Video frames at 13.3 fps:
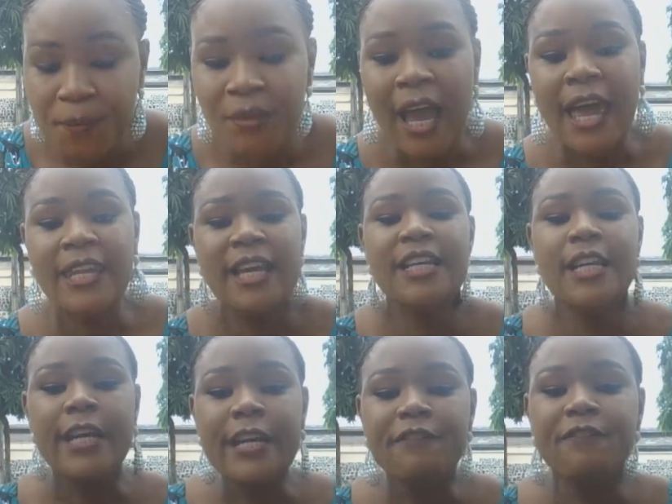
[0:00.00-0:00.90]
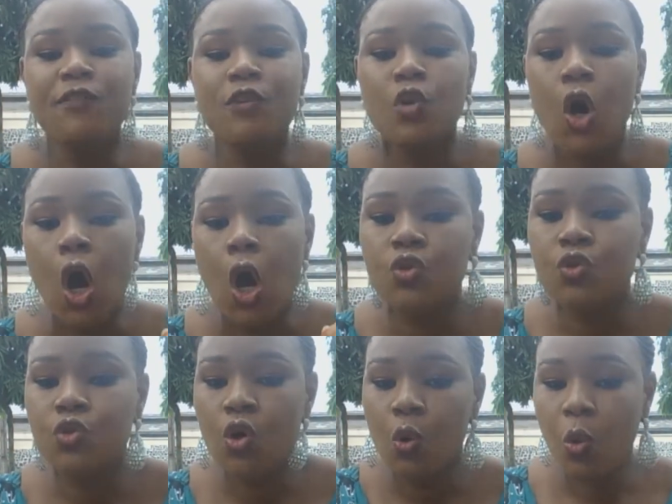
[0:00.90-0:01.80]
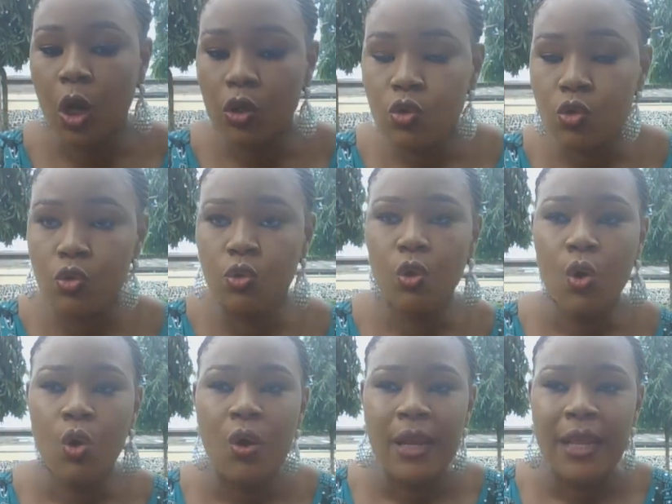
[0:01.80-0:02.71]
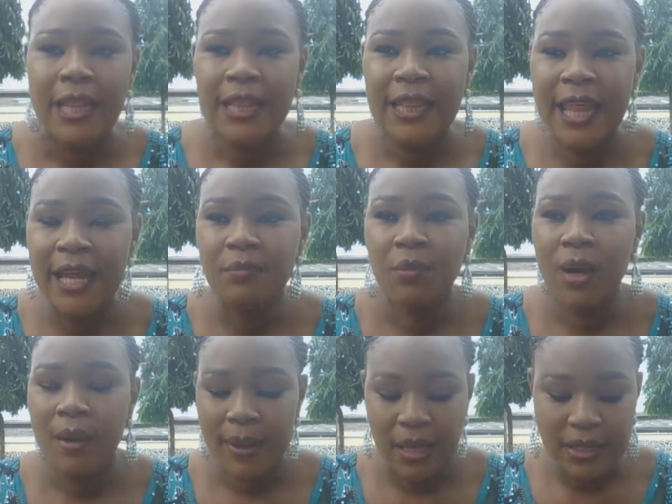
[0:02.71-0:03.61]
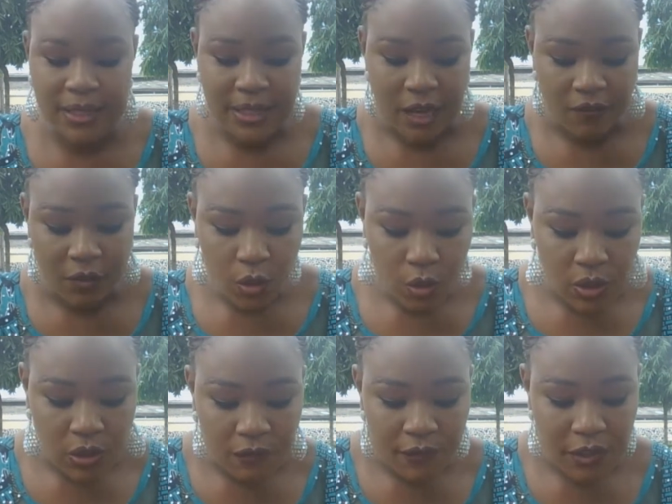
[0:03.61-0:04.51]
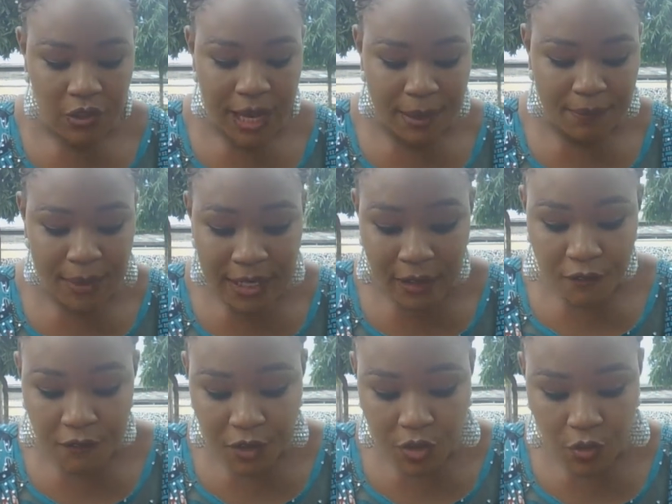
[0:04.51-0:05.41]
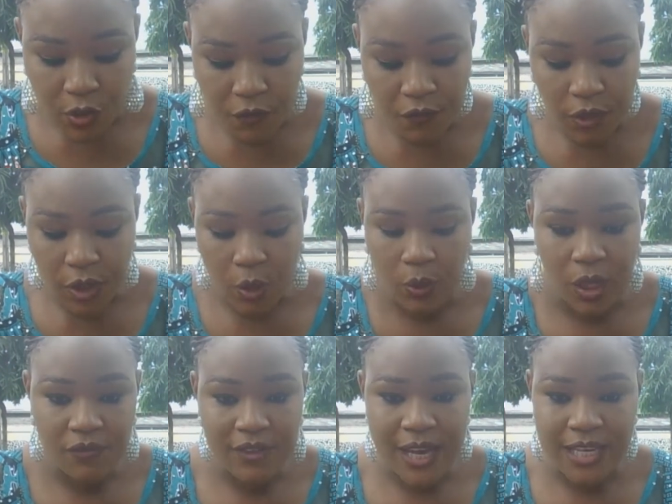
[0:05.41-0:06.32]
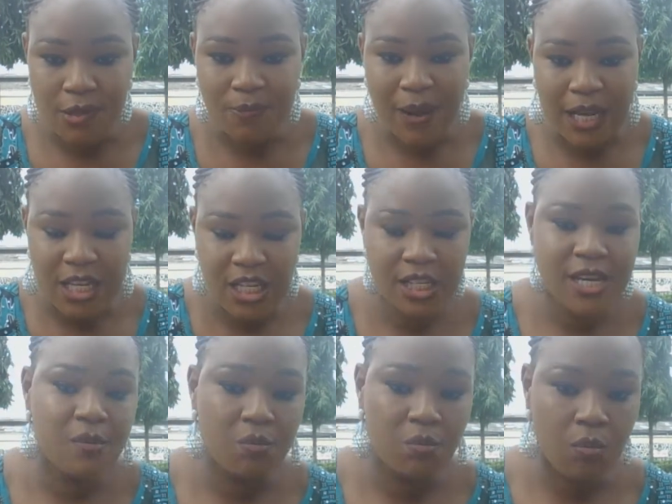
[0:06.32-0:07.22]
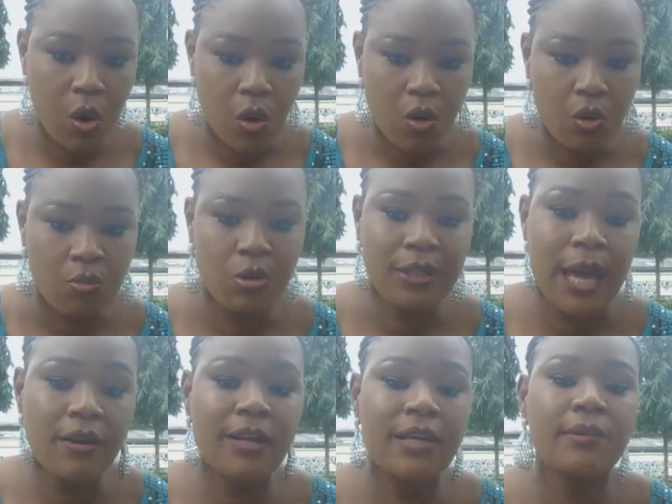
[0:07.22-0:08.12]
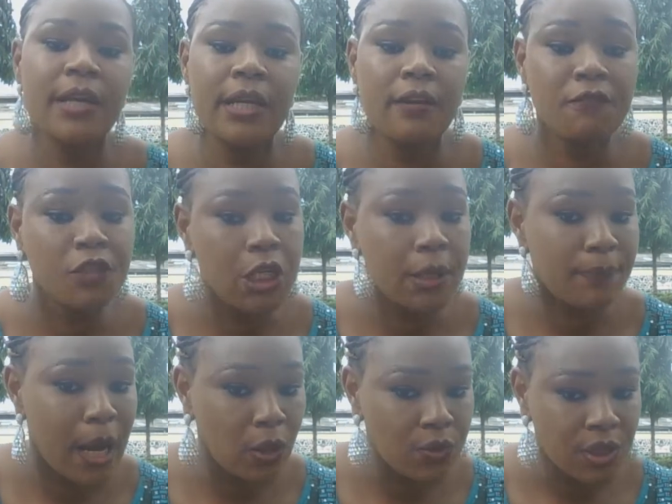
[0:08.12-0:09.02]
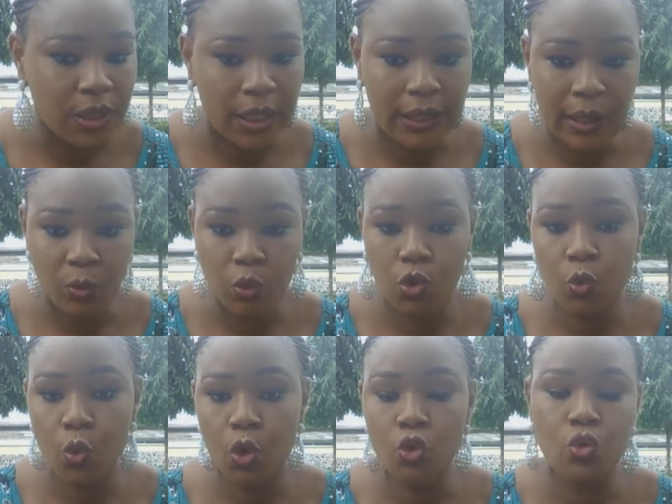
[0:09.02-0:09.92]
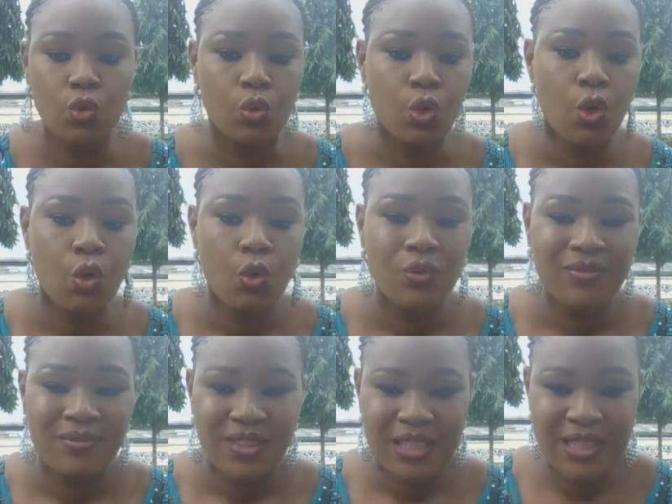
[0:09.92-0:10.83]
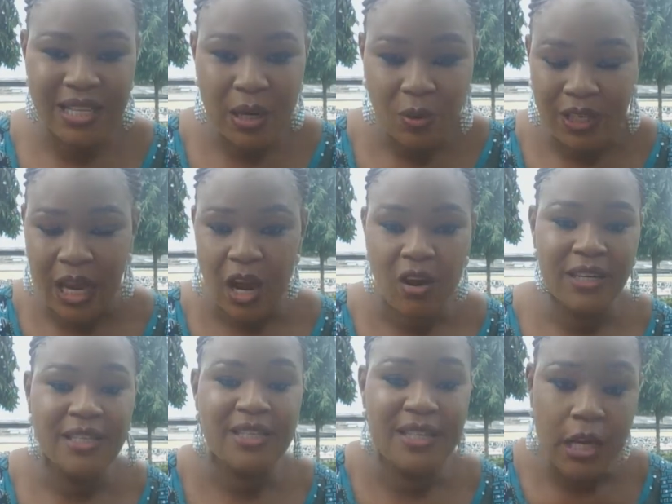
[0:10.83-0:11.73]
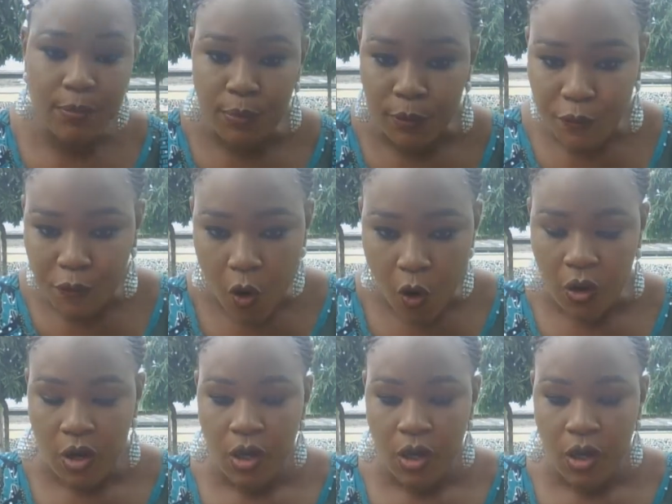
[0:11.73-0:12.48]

And then if you also want to learn more about this staphylococcus infection, I made a video. If not, I will have expatiate more, but I already made a video about it and I wouldn't want to say what I already said before.